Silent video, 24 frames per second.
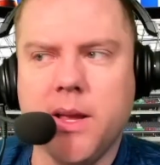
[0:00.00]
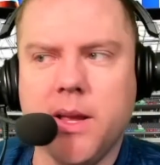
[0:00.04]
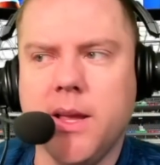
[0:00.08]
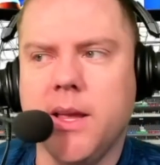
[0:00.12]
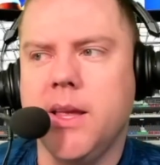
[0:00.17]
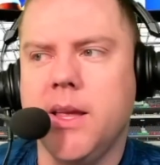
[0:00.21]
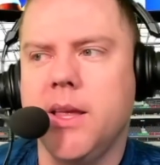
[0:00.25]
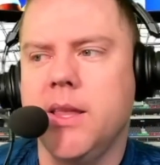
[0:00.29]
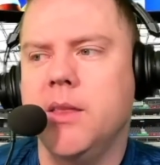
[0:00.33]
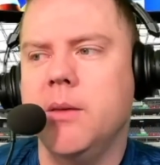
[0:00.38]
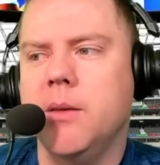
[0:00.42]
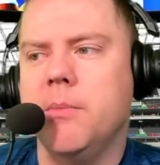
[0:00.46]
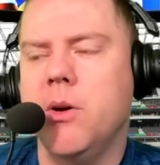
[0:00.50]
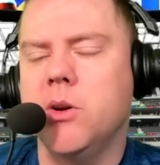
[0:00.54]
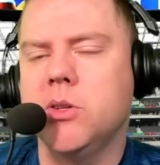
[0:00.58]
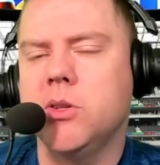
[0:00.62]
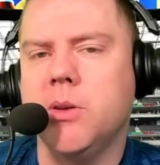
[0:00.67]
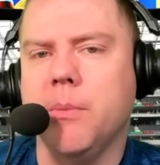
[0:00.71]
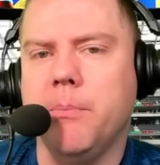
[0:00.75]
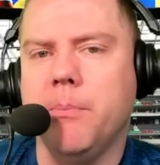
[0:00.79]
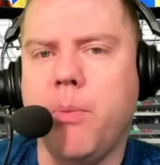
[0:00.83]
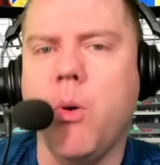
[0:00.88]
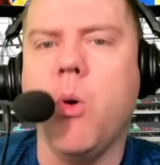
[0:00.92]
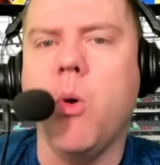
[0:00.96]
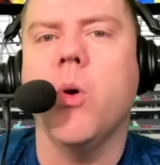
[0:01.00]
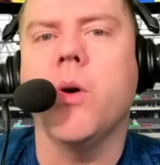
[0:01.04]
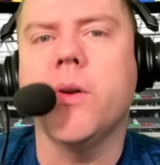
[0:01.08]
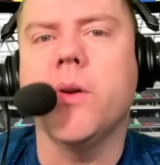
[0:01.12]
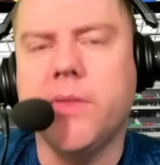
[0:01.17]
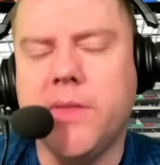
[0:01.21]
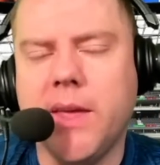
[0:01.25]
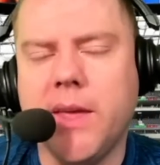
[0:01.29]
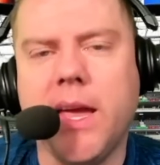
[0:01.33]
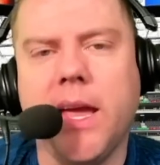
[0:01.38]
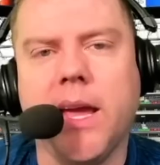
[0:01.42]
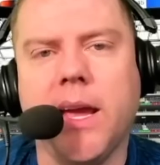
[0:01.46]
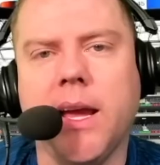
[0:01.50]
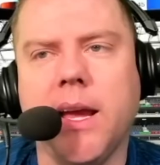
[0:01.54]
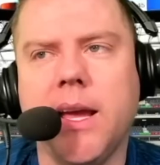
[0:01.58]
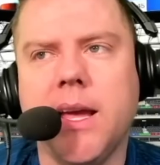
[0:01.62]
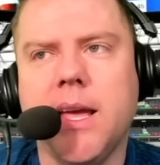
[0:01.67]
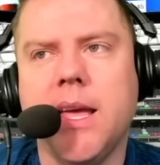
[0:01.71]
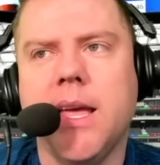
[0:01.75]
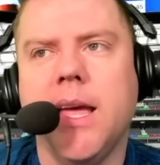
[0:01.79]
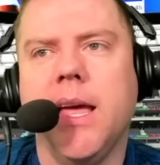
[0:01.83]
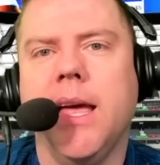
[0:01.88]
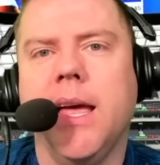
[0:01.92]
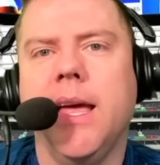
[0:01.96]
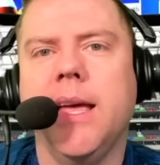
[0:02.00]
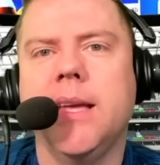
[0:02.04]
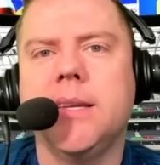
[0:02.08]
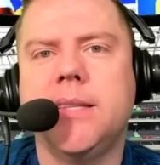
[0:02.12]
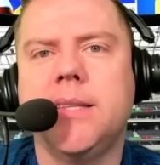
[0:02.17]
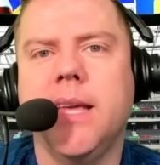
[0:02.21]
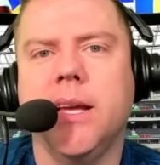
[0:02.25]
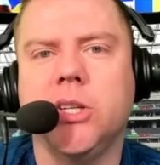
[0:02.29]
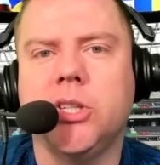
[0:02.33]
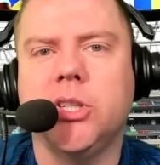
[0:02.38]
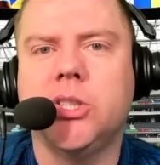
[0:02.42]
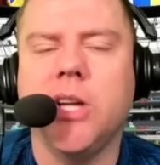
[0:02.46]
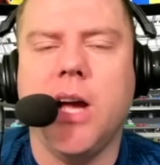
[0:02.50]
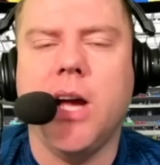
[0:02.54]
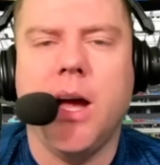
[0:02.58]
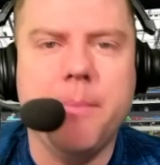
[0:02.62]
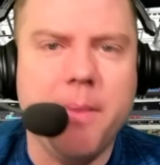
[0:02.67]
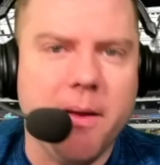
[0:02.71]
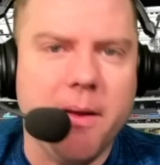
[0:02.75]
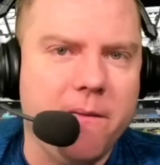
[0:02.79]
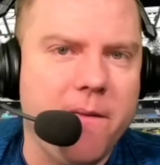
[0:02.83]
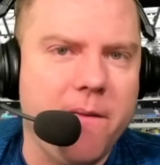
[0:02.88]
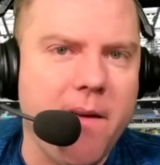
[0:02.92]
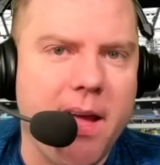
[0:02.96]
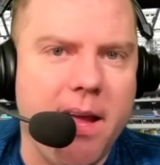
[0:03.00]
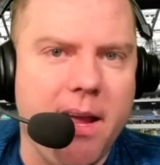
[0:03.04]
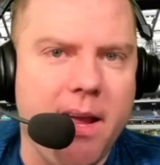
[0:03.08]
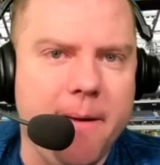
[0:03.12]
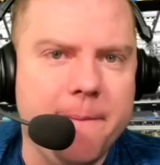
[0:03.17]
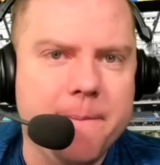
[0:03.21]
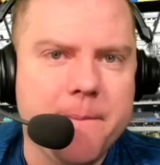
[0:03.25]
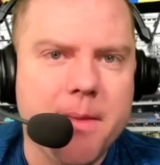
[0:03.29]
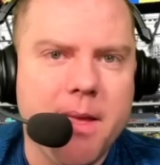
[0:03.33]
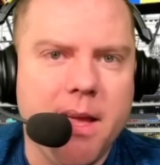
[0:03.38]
the most important thing is that Sean McVay